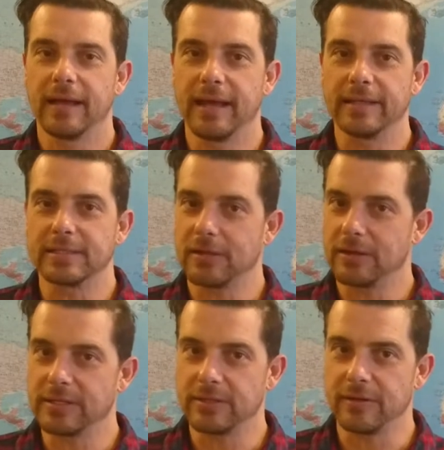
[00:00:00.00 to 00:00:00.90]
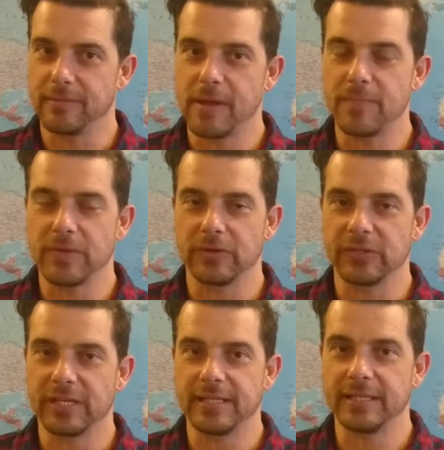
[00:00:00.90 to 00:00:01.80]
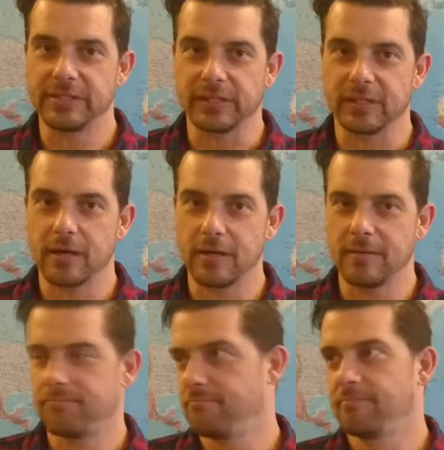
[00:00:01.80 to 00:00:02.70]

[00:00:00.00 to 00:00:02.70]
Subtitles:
and as long as you remember your 3-digit code,